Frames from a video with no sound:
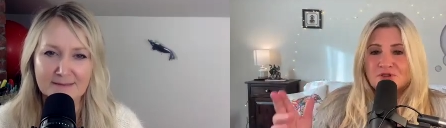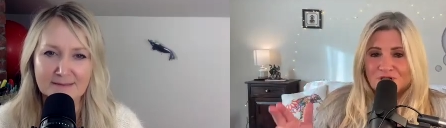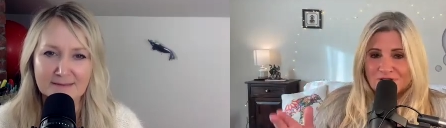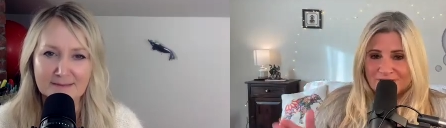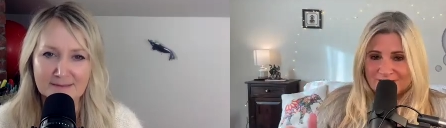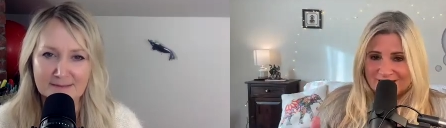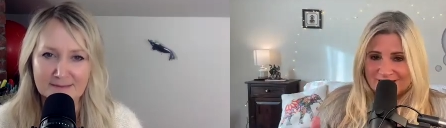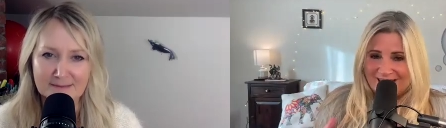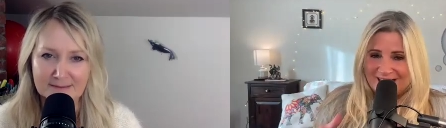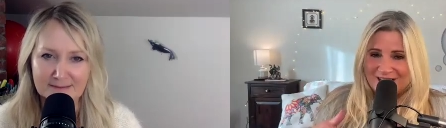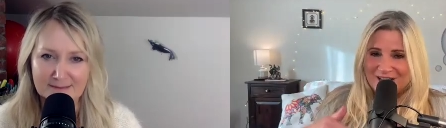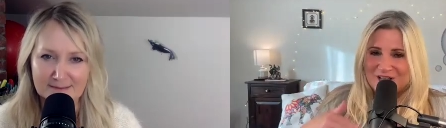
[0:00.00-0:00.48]

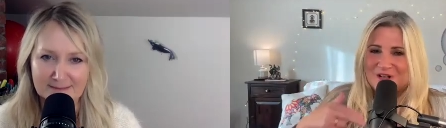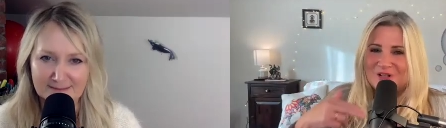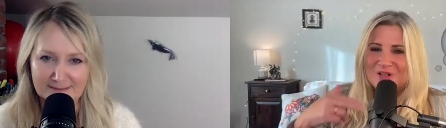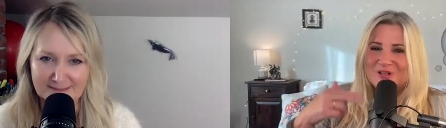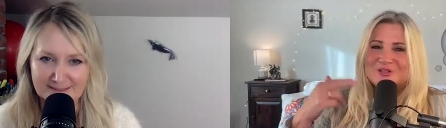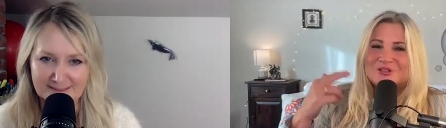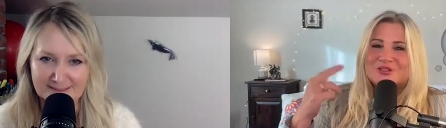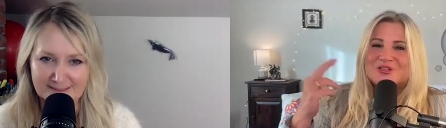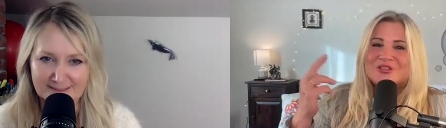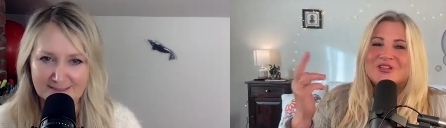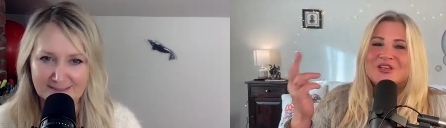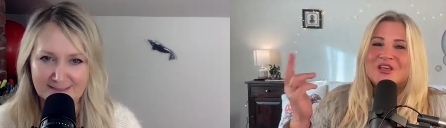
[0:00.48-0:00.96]

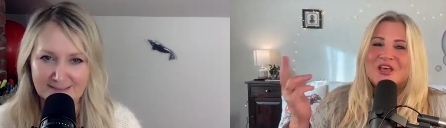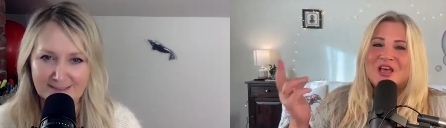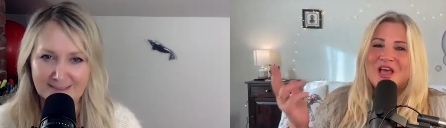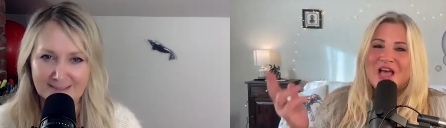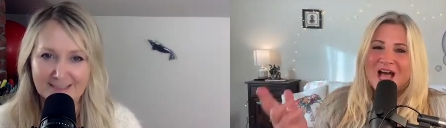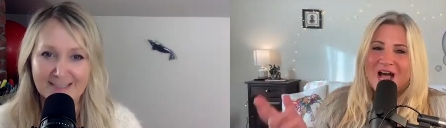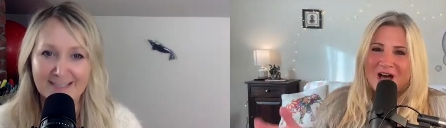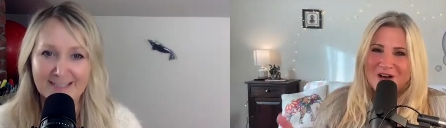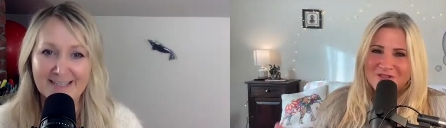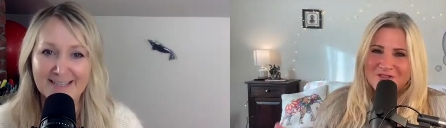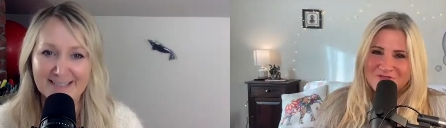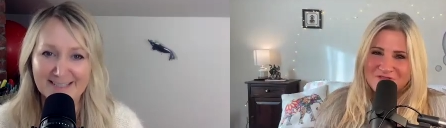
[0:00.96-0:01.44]
Speaker 1: cycles
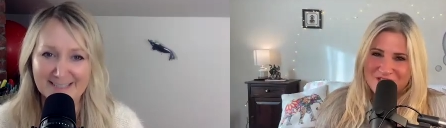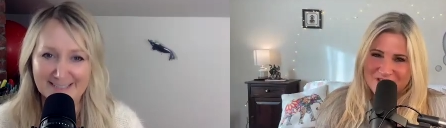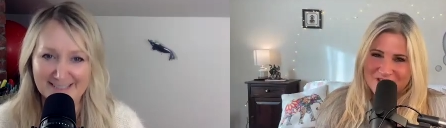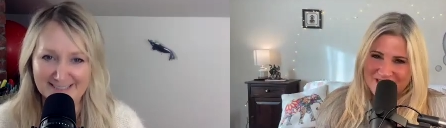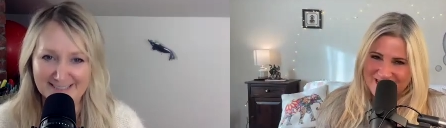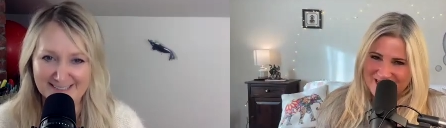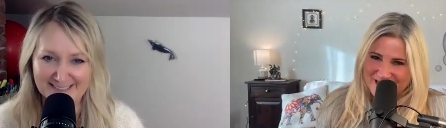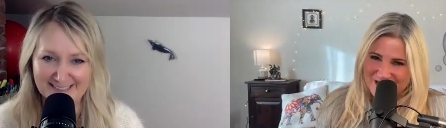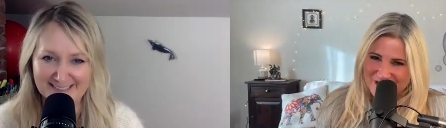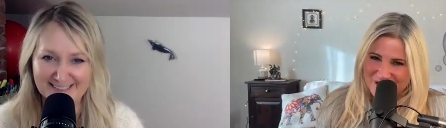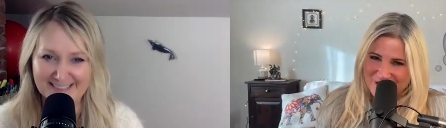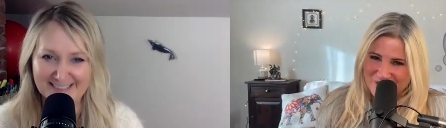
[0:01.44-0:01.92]
of the
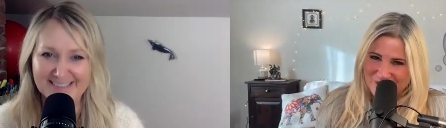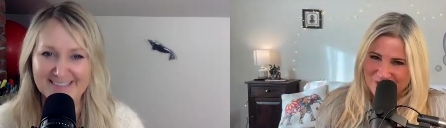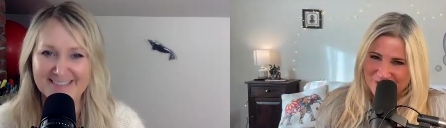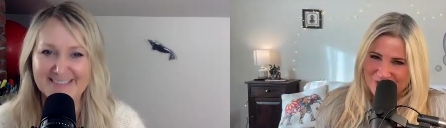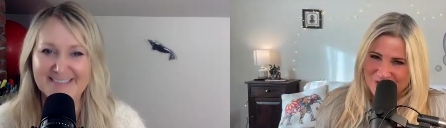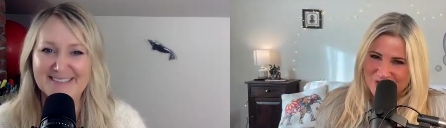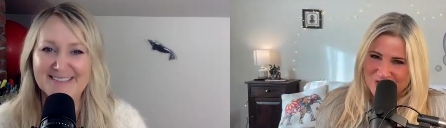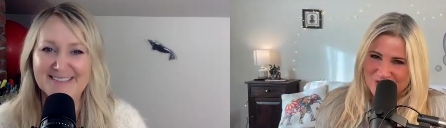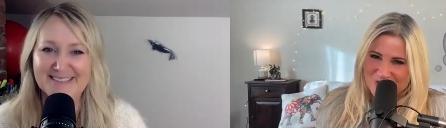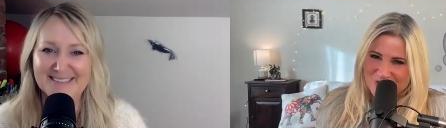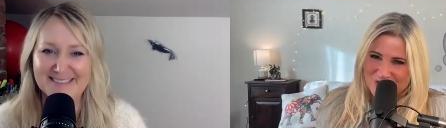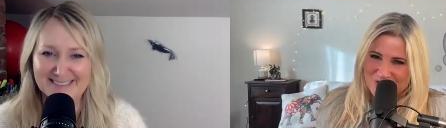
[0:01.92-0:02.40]
hero's
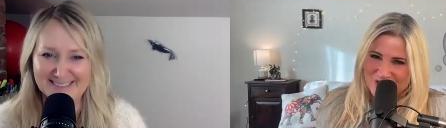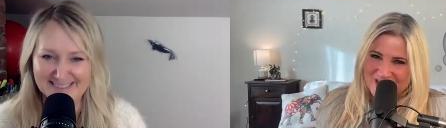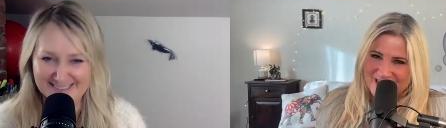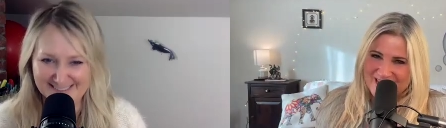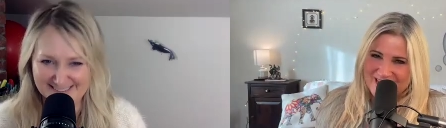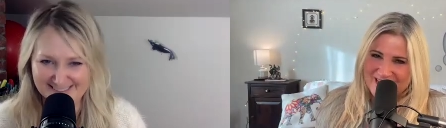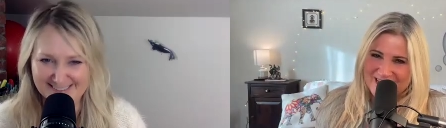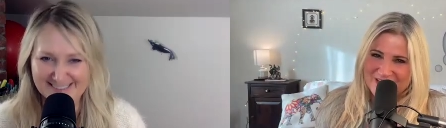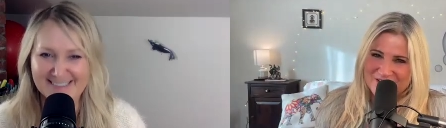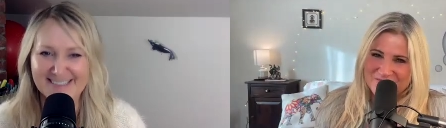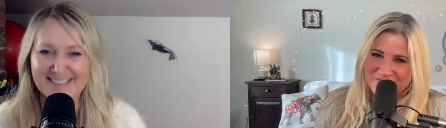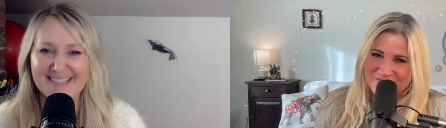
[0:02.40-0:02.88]
journey
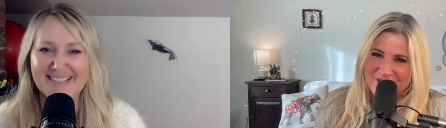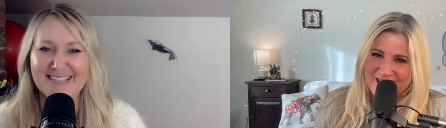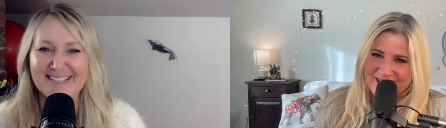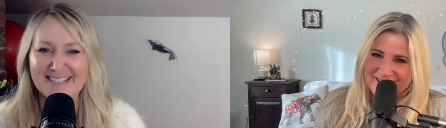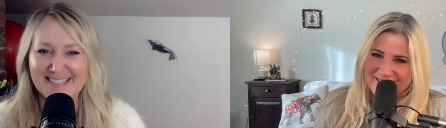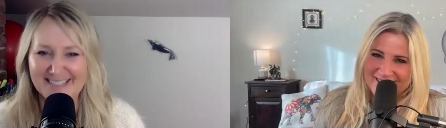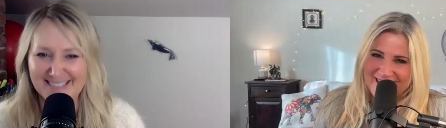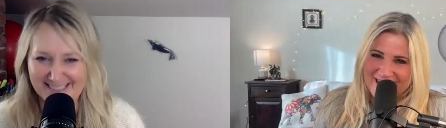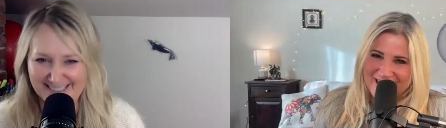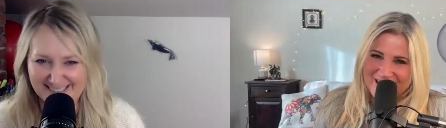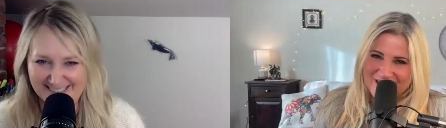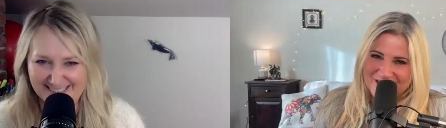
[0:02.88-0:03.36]
in my
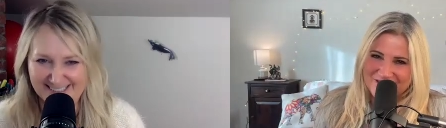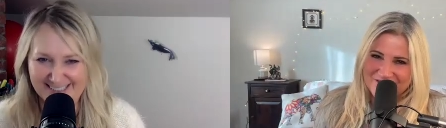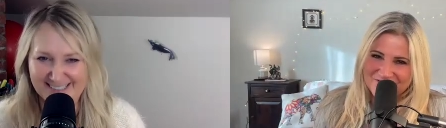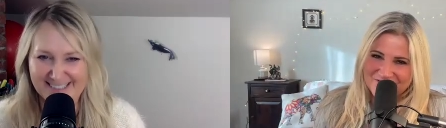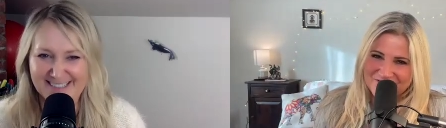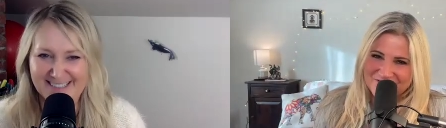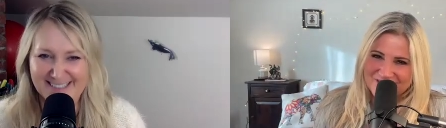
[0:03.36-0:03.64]
life.